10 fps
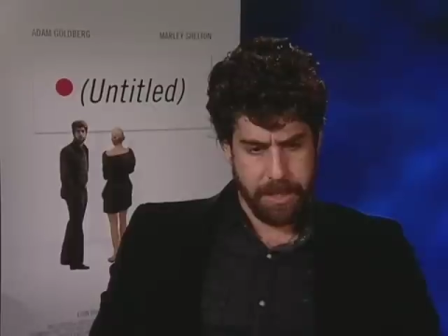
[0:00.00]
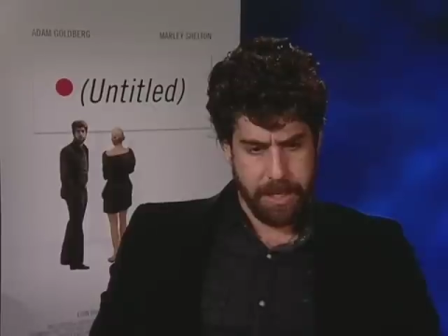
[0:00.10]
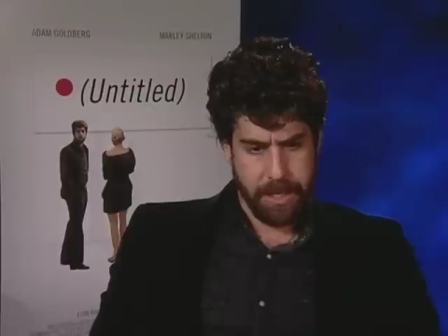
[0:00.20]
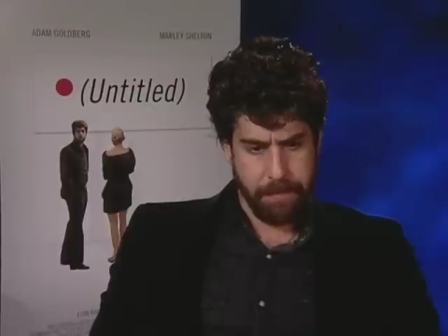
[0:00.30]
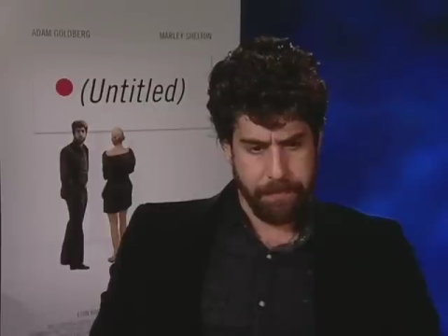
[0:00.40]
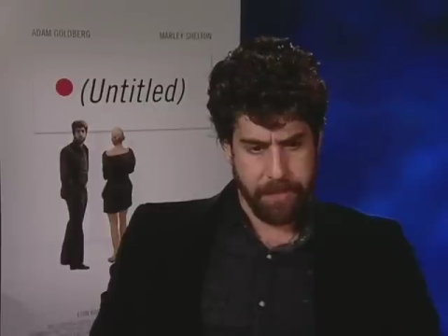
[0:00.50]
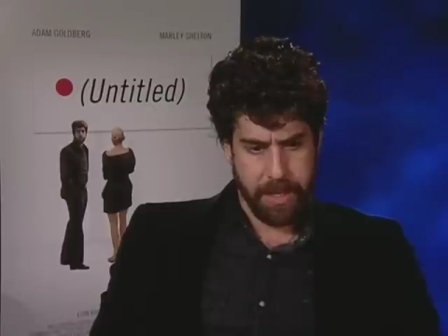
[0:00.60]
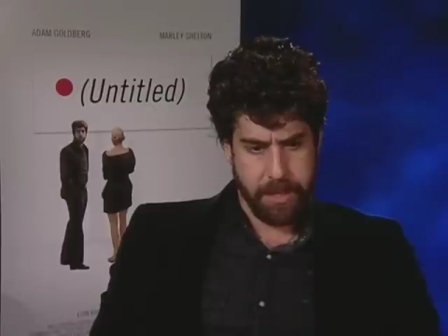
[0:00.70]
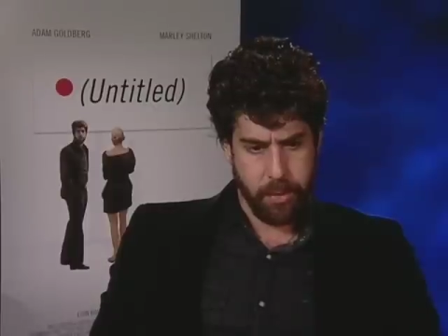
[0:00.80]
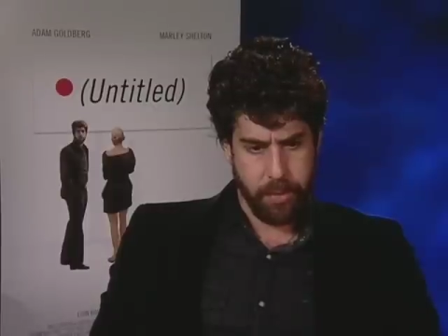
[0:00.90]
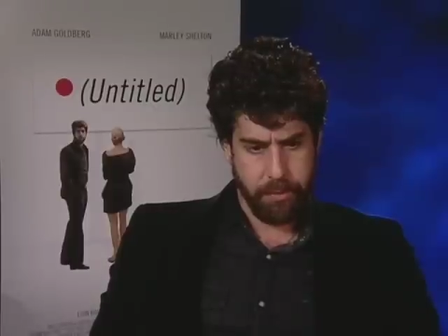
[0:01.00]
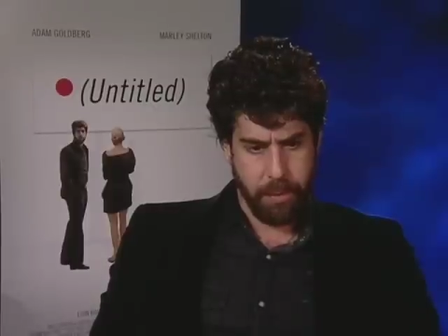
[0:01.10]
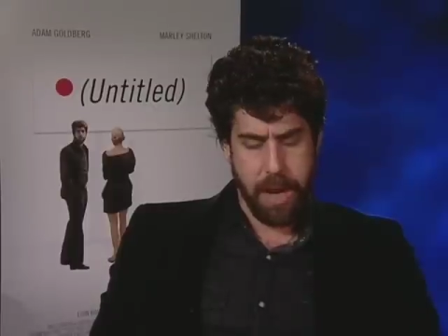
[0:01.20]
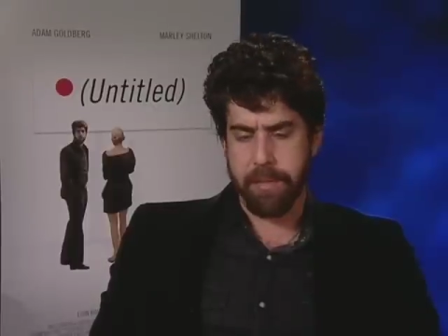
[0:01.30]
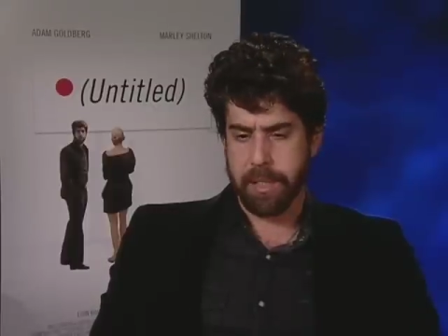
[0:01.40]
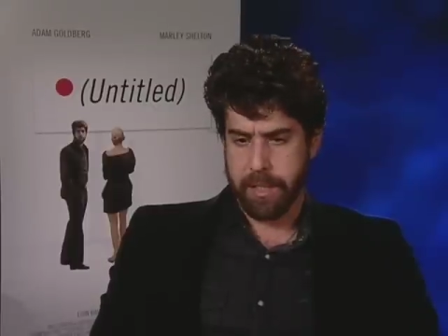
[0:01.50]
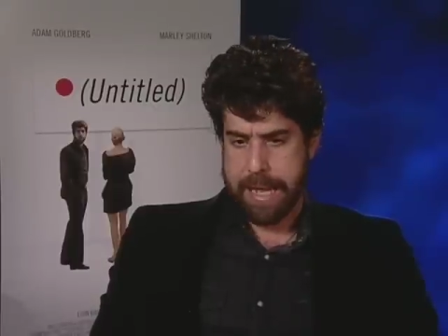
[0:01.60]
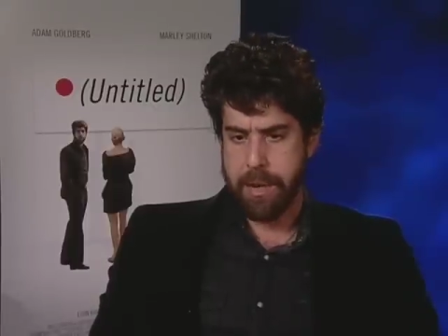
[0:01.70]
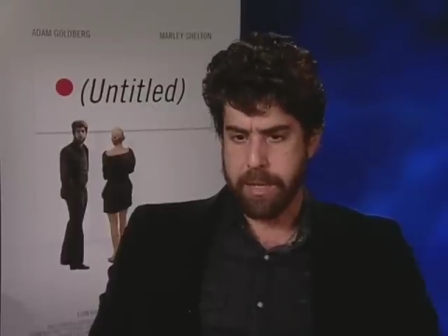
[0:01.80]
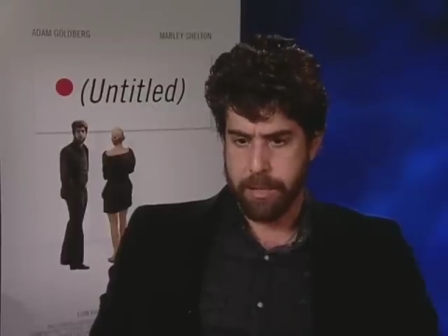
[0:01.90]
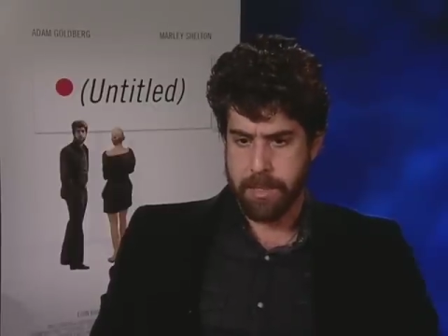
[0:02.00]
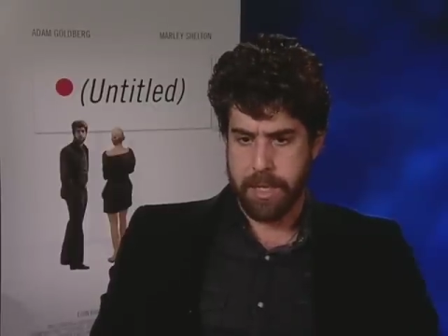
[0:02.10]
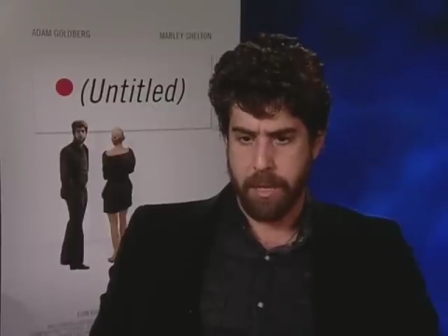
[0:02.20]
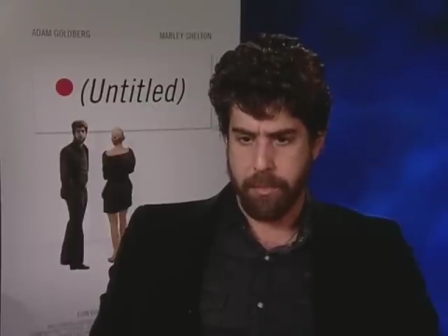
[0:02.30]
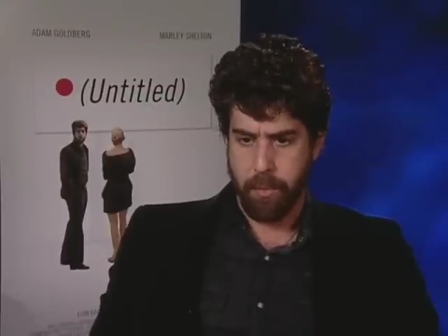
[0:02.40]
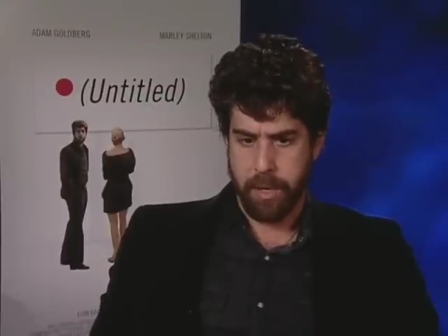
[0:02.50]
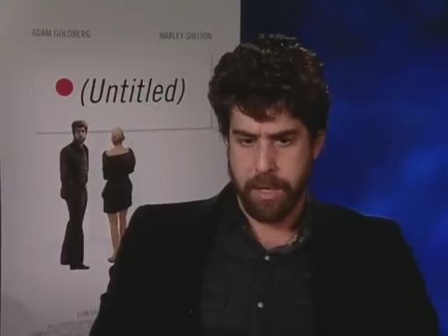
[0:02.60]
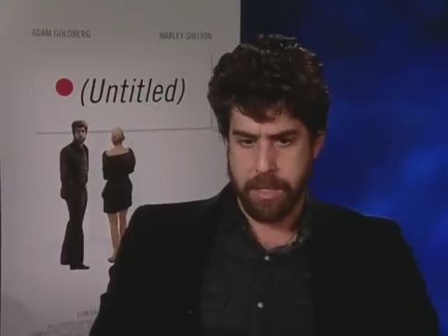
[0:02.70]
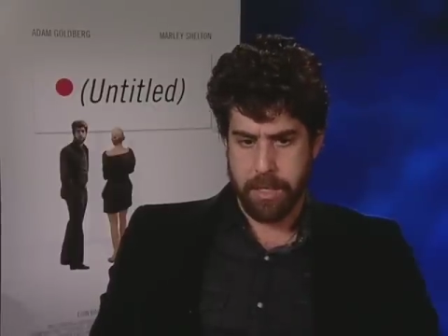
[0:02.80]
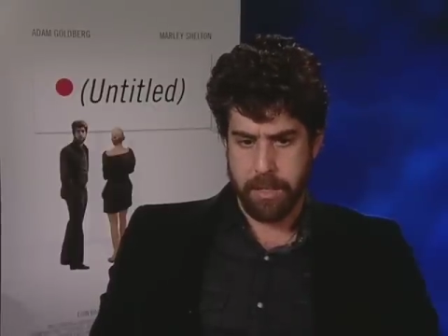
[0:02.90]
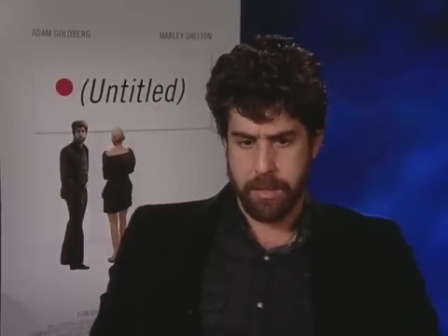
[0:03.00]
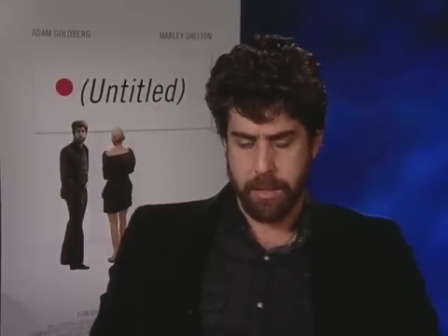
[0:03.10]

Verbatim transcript: time is sort of privately doubting himself and what it is that he's